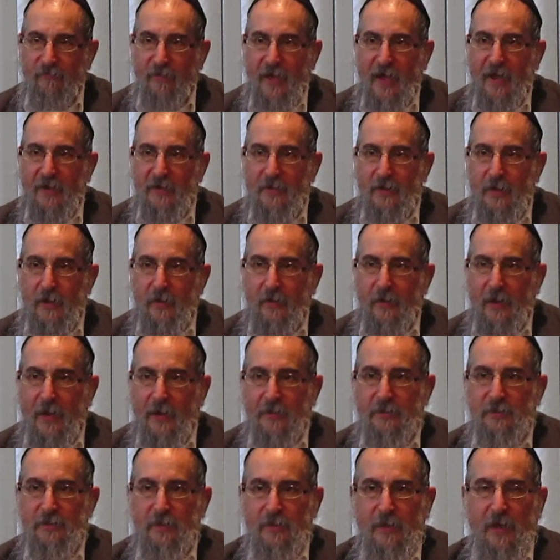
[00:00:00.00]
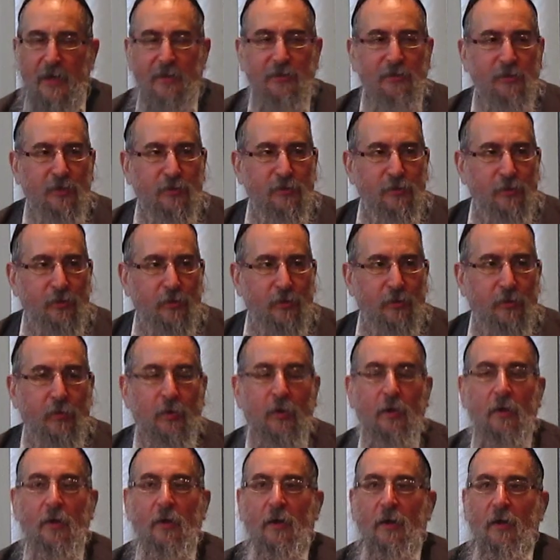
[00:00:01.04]
that year,
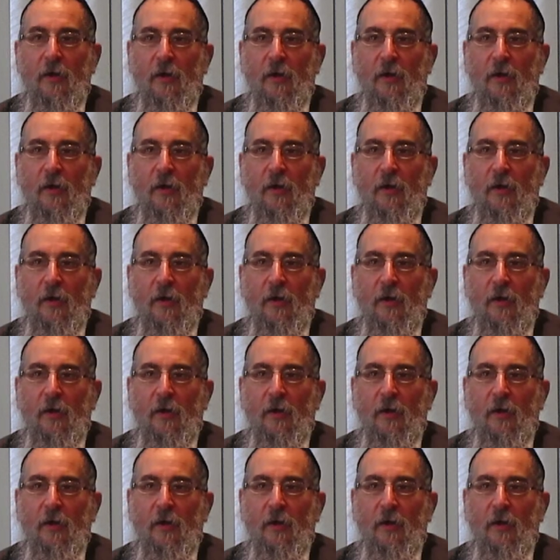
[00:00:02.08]
1992,